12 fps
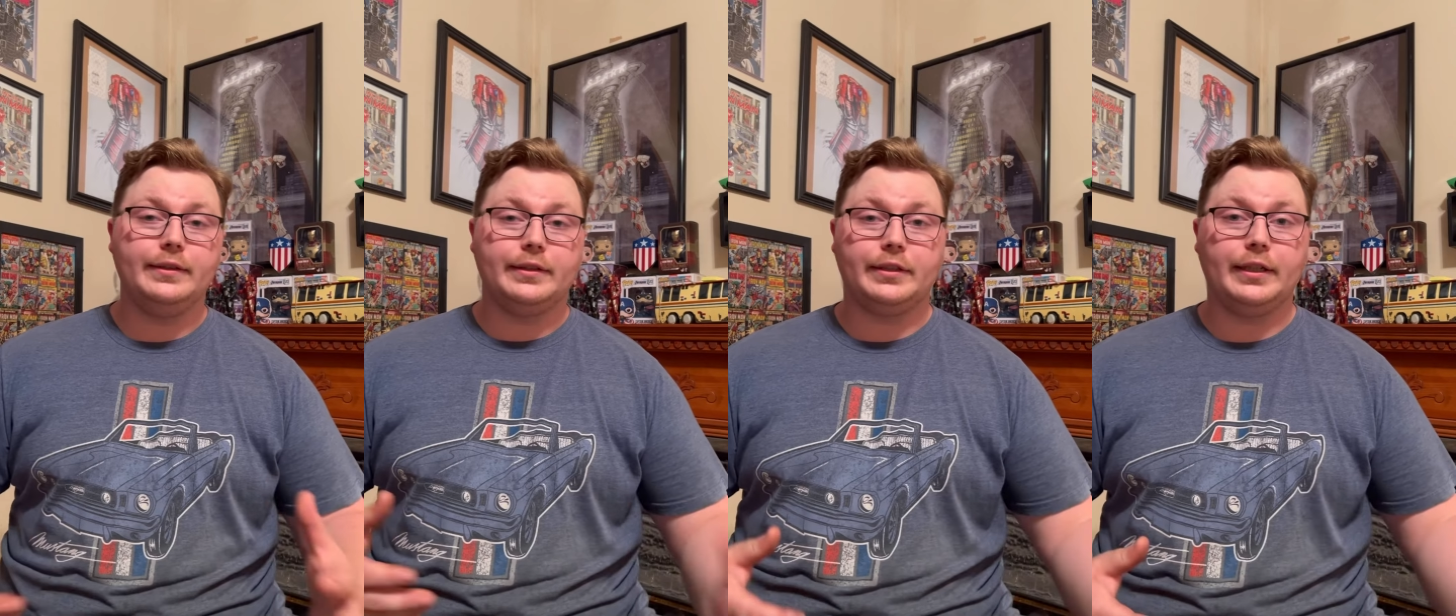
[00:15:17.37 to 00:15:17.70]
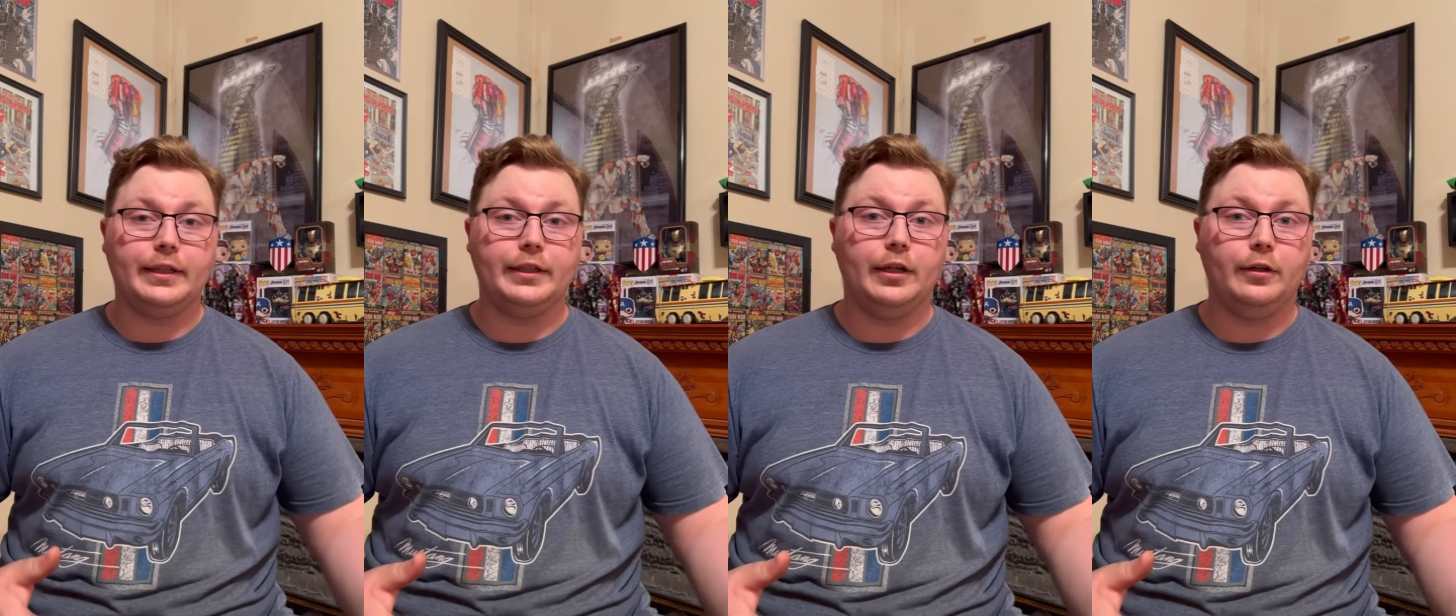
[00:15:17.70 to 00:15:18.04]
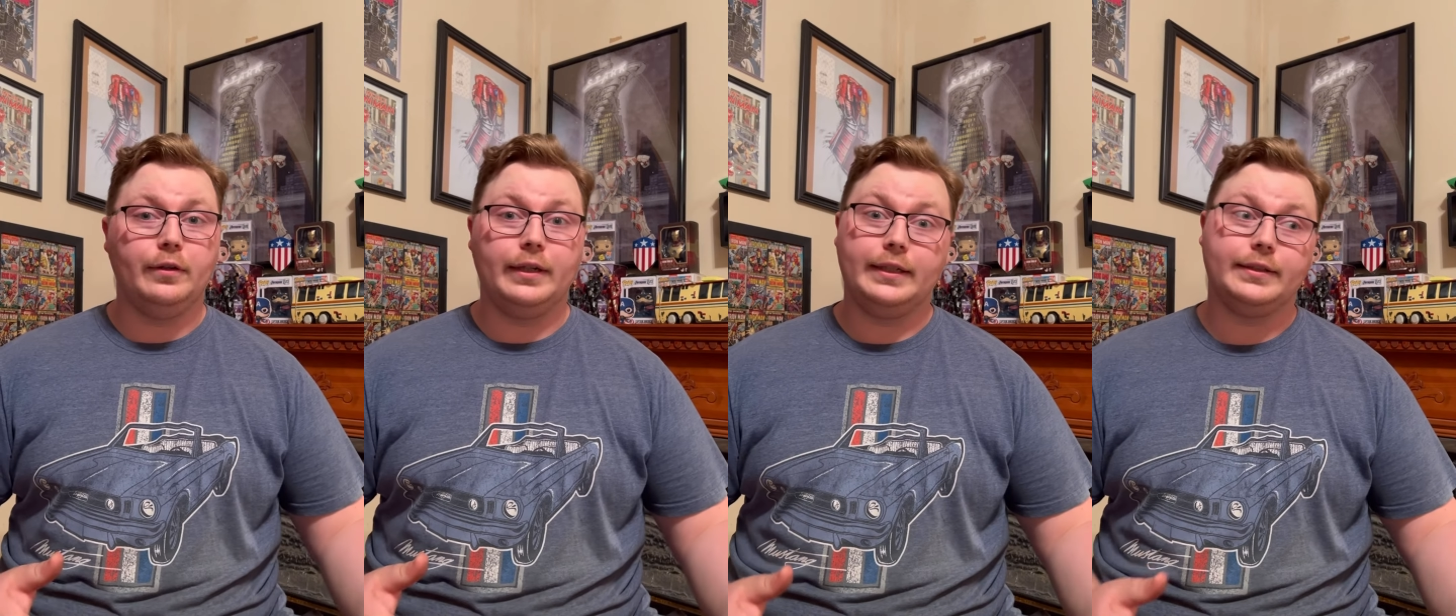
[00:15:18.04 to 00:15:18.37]
this thing
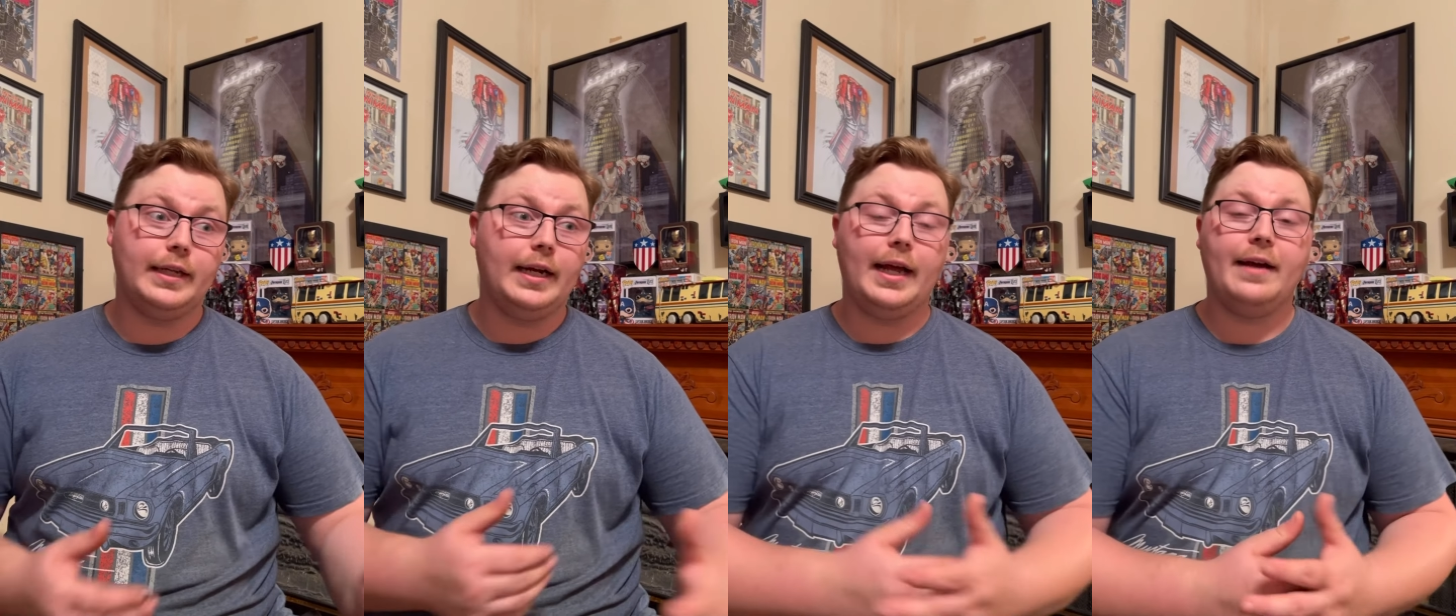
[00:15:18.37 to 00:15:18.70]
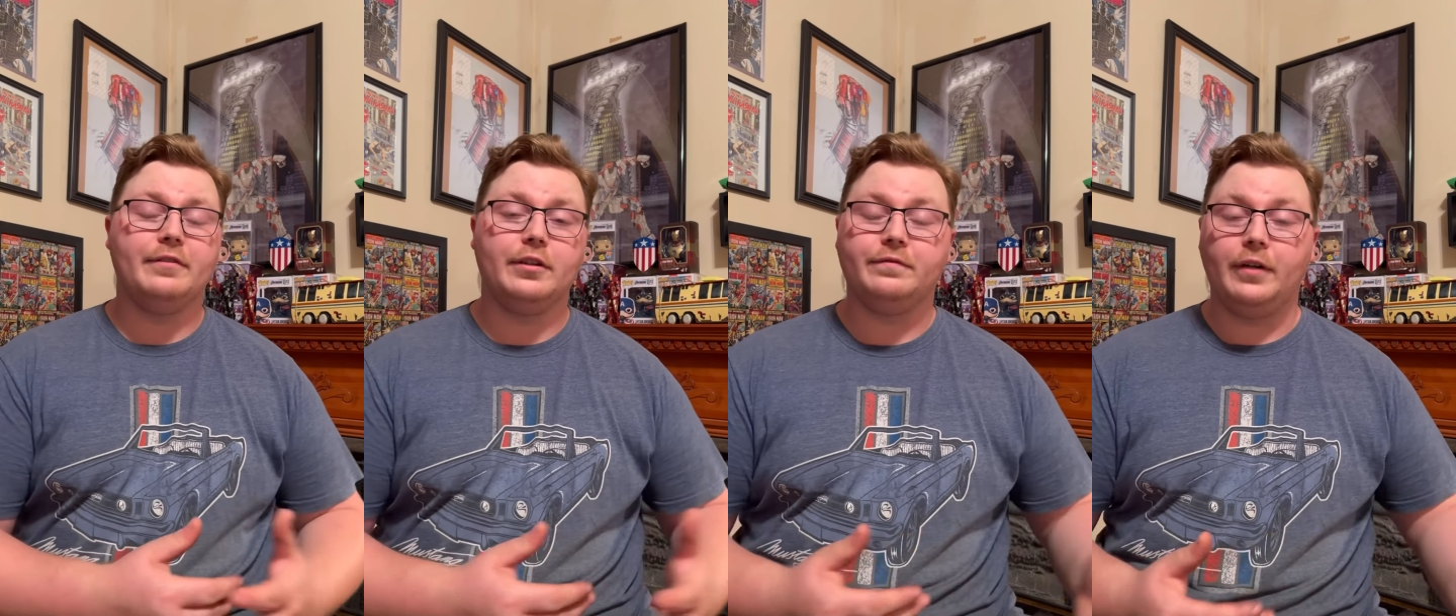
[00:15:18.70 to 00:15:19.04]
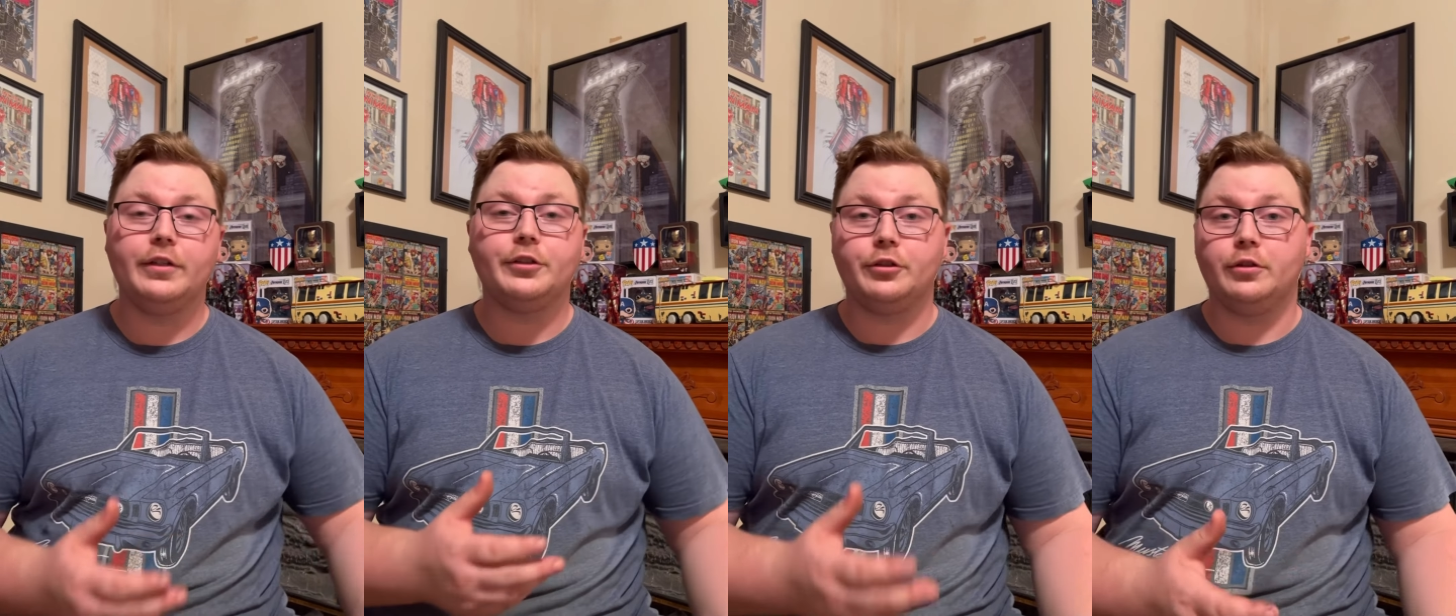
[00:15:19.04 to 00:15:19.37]
going is not having a
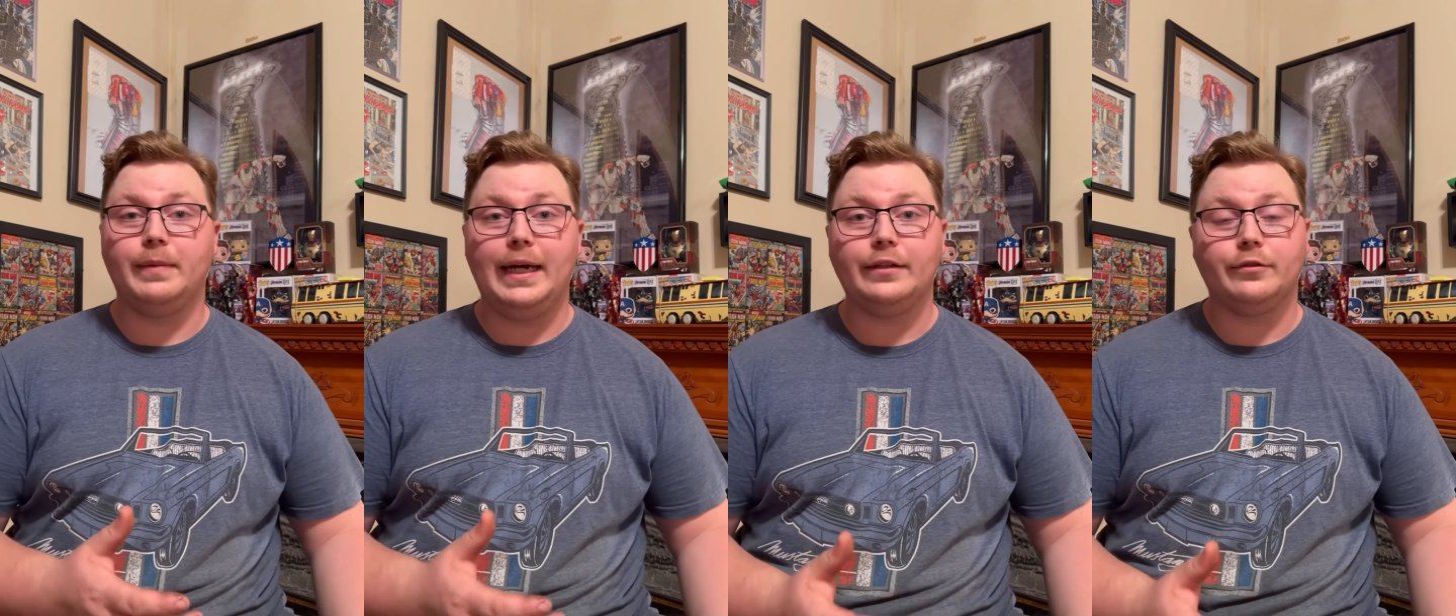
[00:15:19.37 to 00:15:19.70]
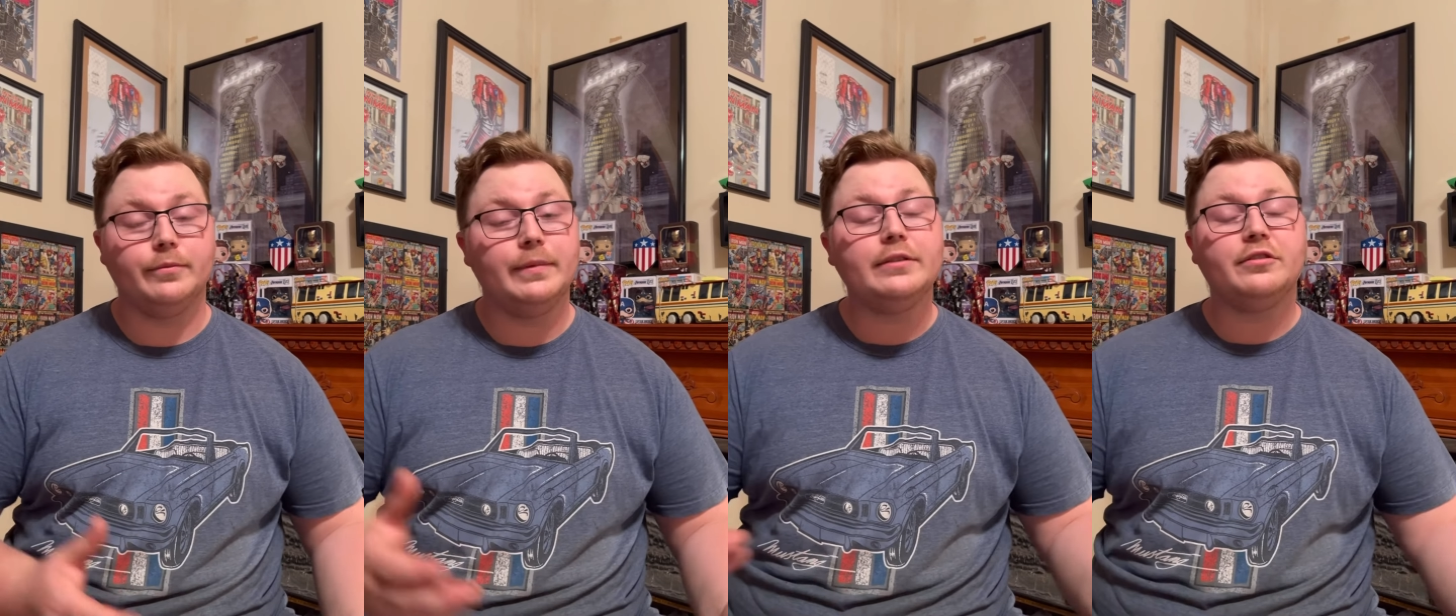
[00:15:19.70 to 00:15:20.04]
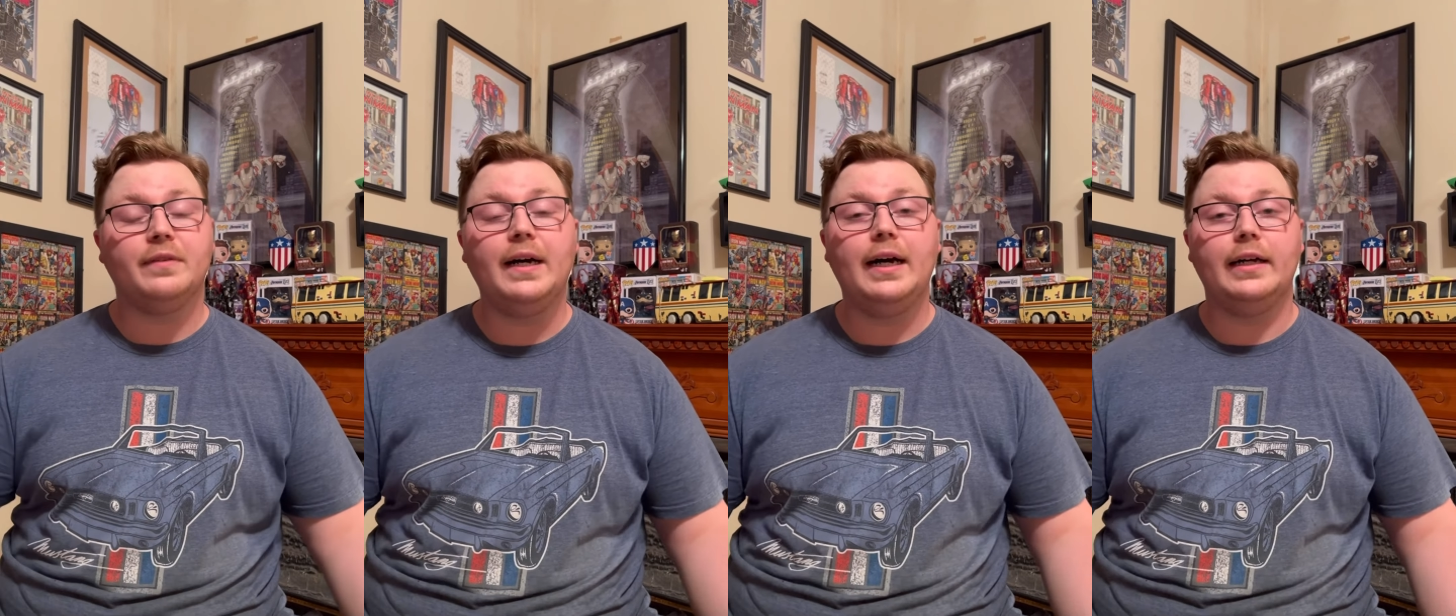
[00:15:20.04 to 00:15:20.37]
functional bathroom, that's
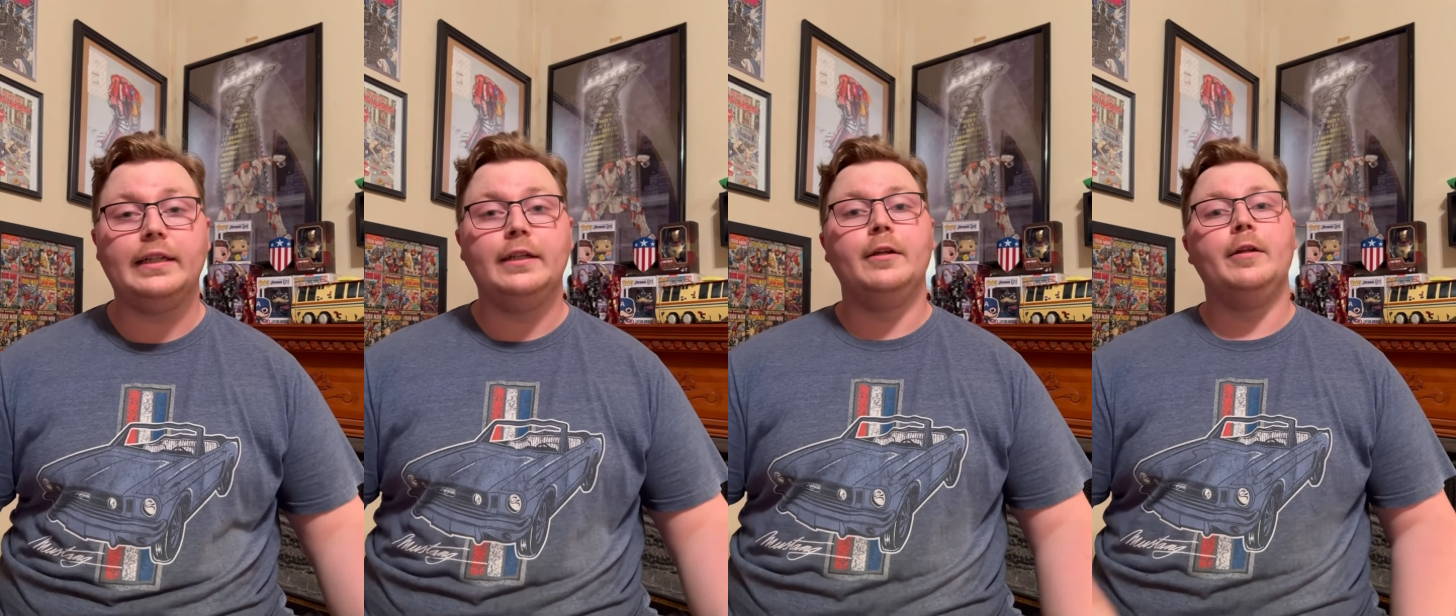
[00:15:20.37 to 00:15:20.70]
fine,